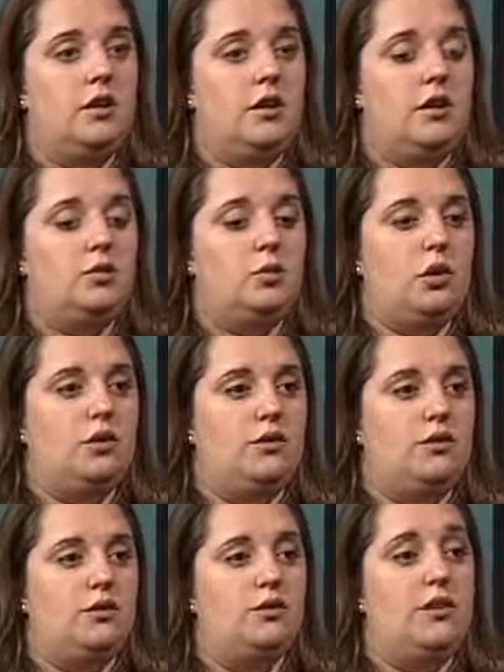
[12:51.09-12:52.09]
as well
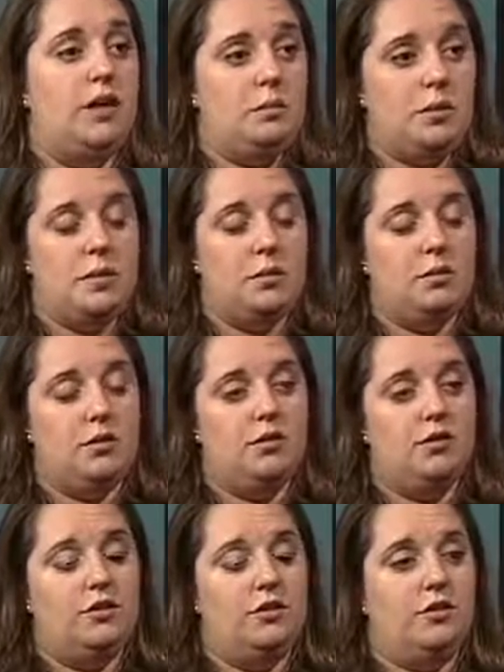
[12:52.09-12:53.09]
as their family members,